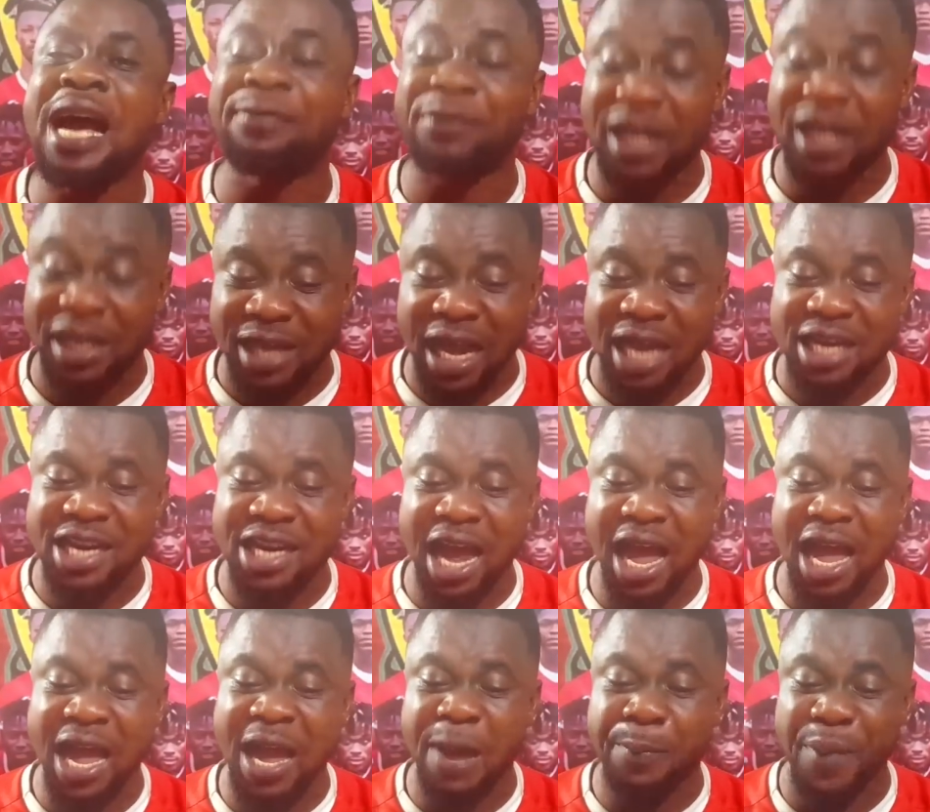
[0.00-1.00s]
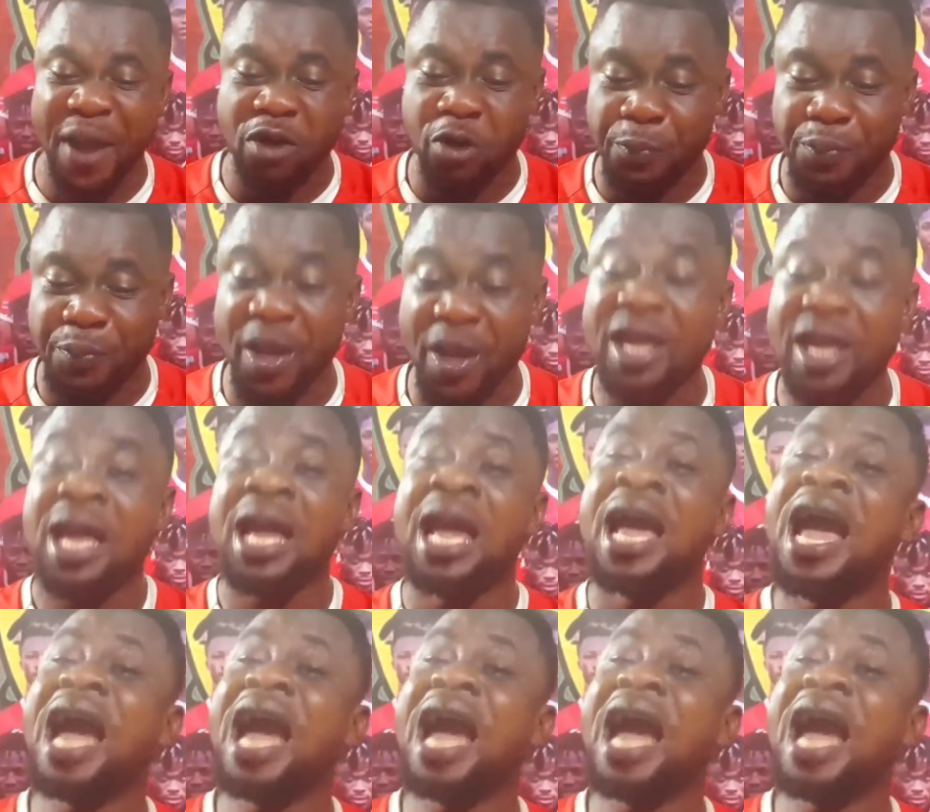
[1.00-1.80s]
update Kakra and Pando Pay.